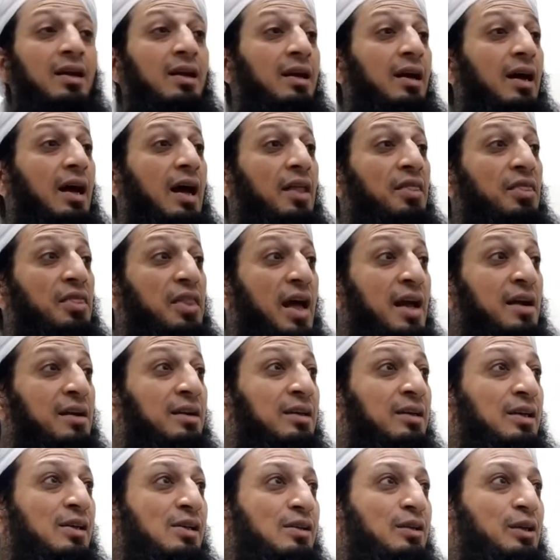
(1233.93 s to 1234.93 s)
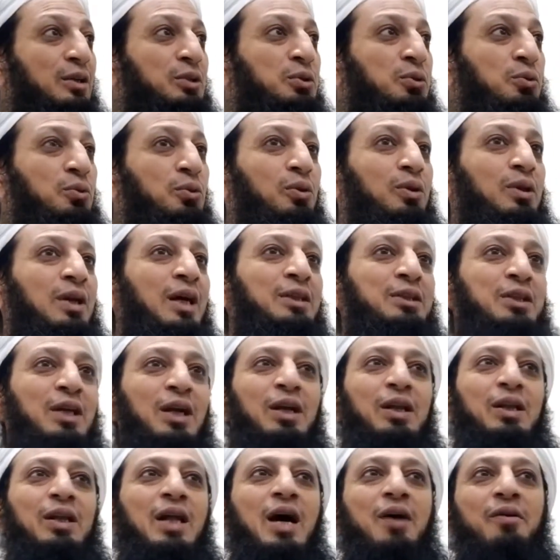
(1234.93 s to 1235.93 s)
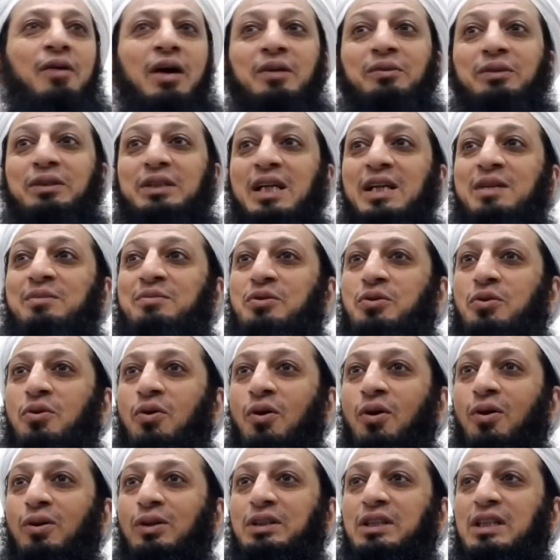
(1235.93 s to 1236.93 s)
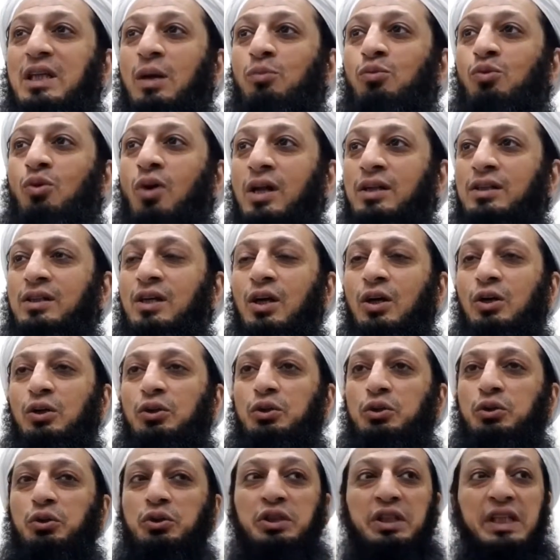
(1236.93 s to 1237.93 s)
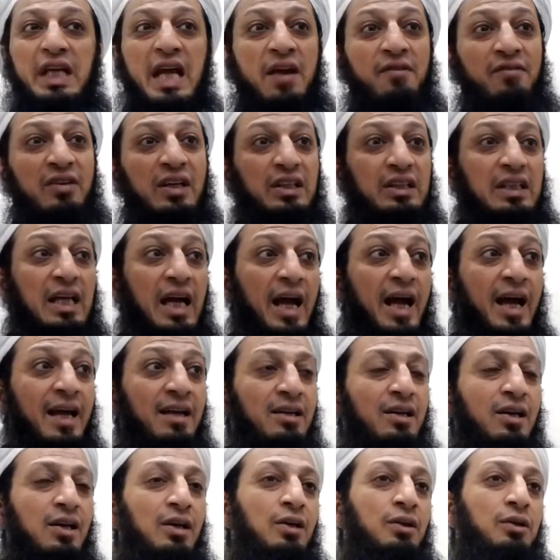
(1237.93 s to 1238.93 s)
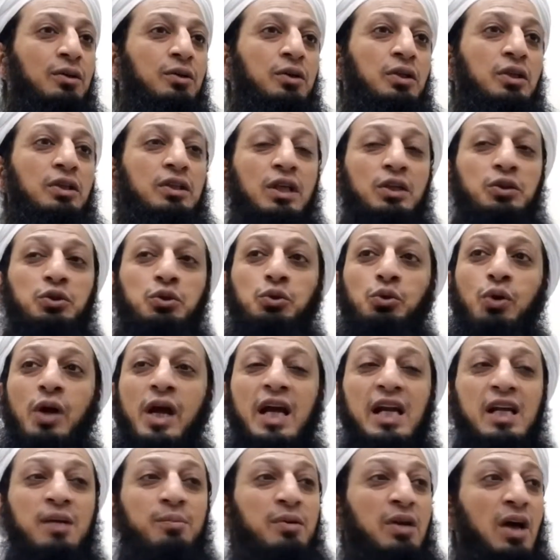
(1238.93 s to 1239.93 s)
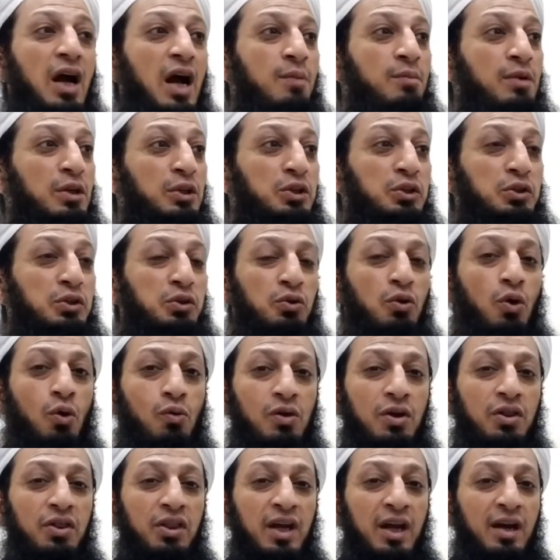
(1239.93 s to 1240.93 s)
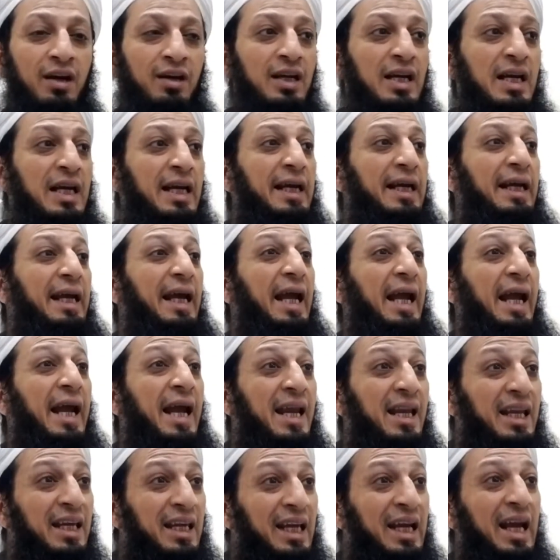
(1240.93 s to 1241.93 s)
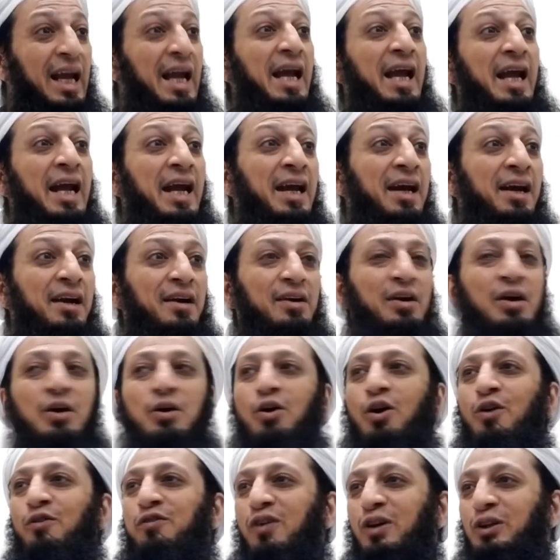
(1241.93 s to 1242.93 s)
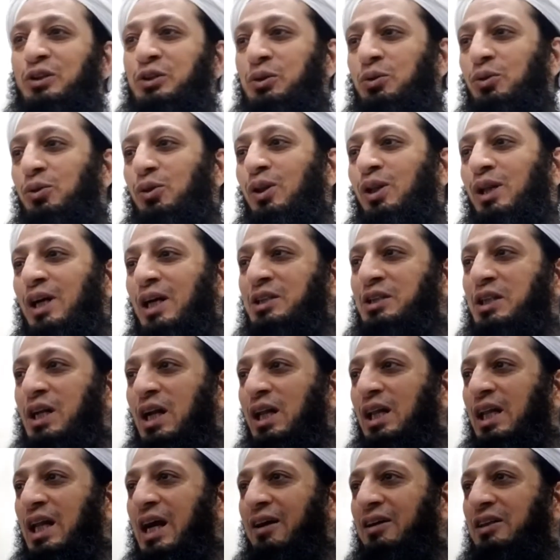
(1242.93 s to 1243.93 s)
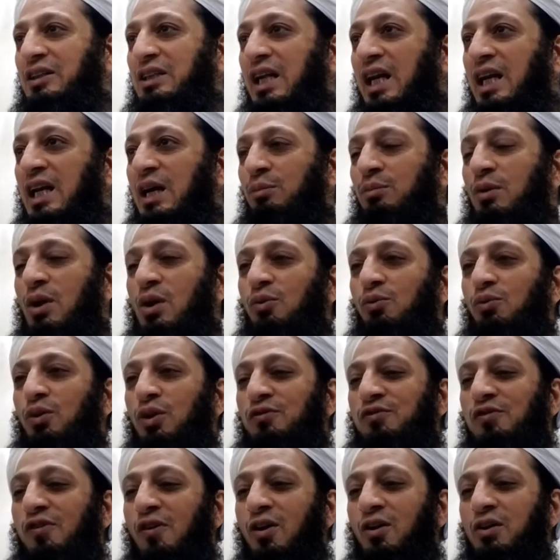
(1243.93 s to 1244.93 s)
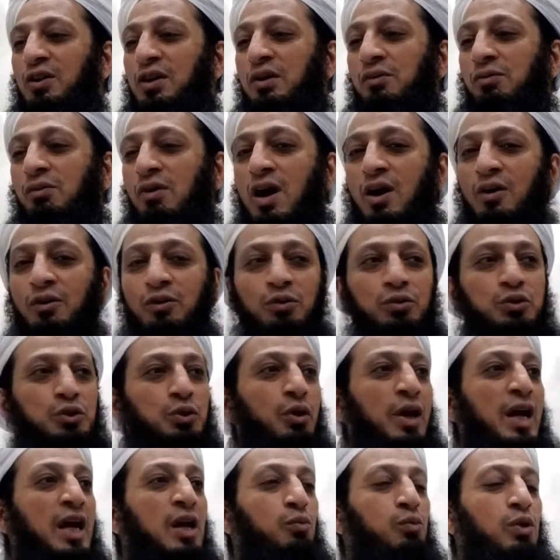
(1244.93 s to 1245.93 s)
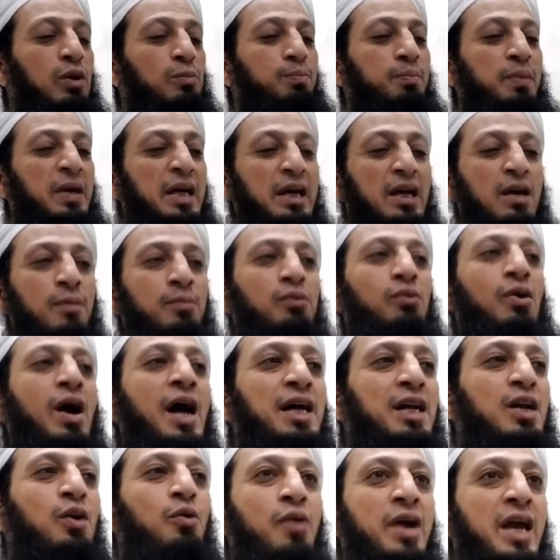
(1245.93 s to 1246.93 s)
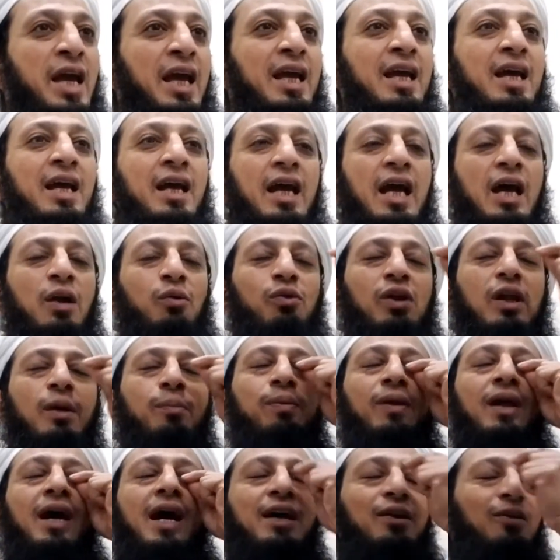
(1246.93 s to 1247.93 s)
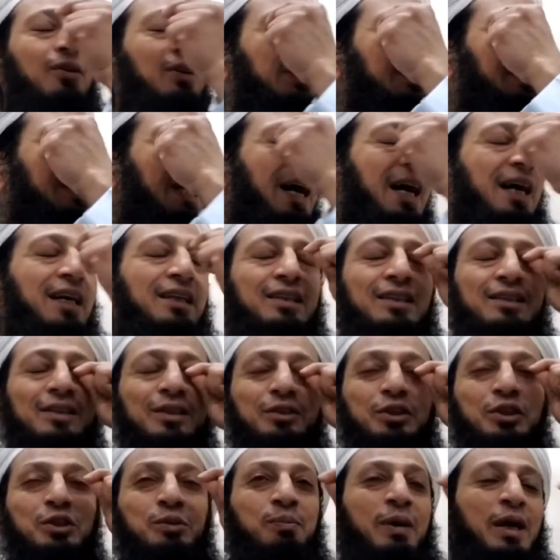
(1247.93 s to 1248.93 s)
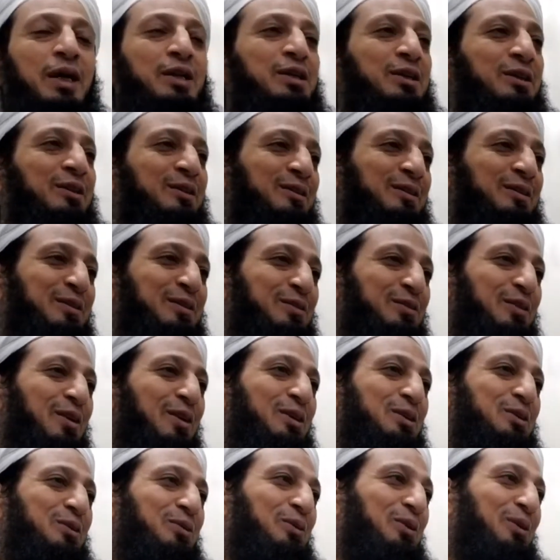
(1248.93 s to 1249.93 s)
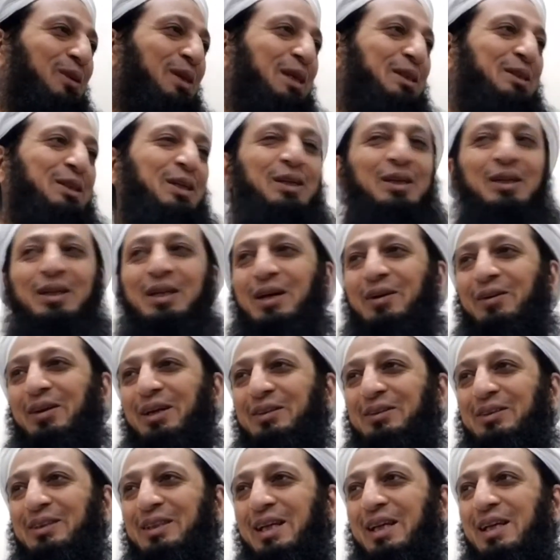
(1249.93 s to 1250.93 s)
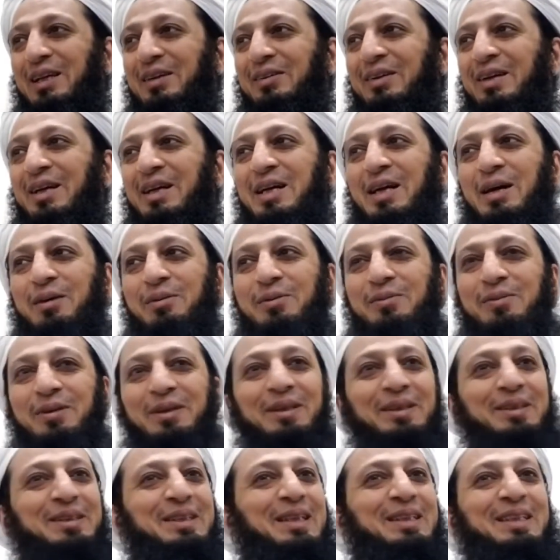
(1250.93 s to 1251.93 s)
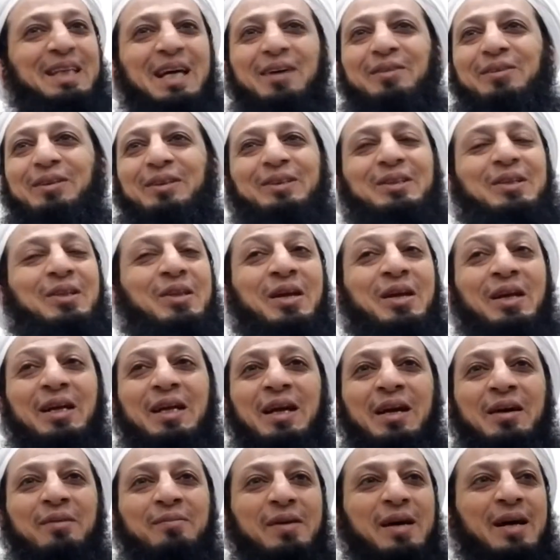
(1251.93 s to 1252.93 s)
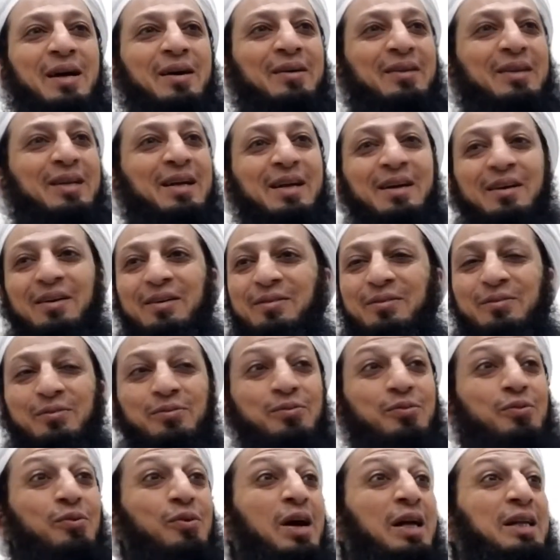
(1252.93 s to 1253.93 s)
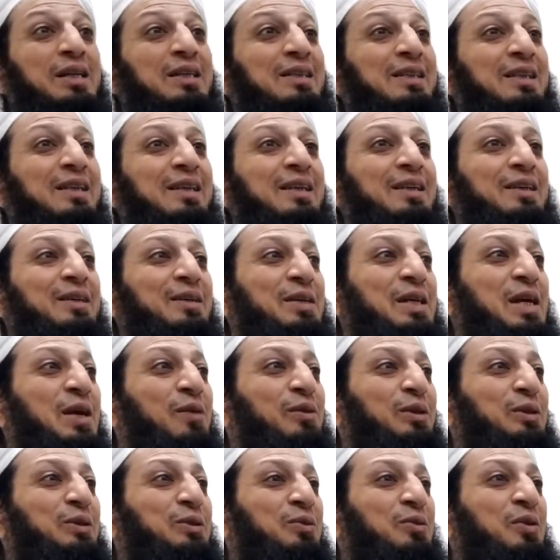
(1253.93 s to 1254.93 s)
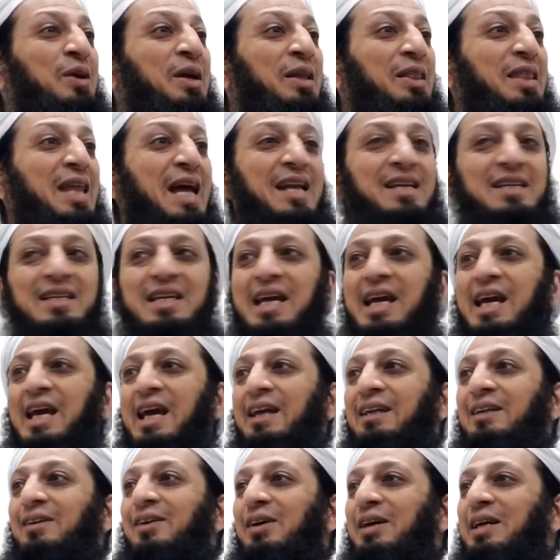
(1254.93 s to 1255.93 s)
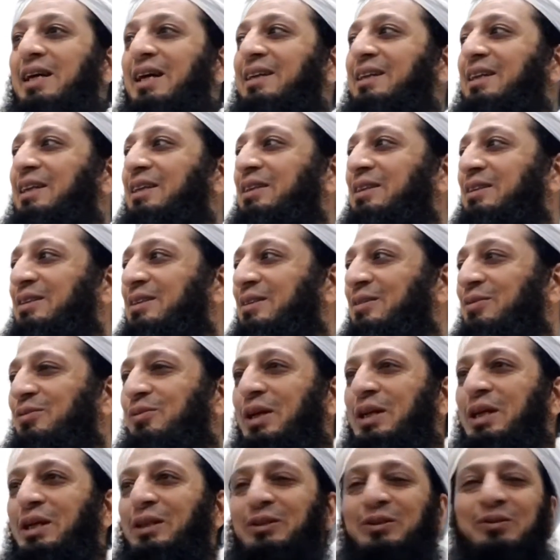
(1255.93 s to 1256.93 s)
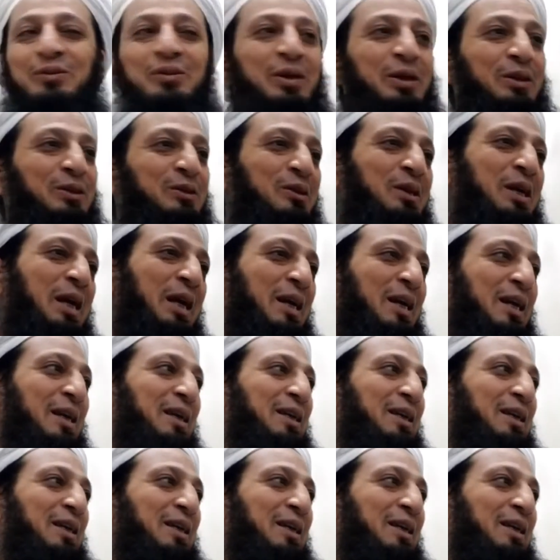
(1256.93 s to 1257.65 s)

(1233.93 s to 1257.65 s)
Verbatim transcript: And then Rasulullah sallallahu alaihi wasallam called someone to shave his head. He said, Suhail ibn Amr stood over there. Any hair of Rasulullah sallallahu alaihi wasallam would fall on the ground. Suhail will pick it up right away and will apply it on his eyes as a respect. Rasulullah sallallahu alayhi wasallam. Abu Bakr says, I was thinking about what he was doing that day and look at this, what he's doing today.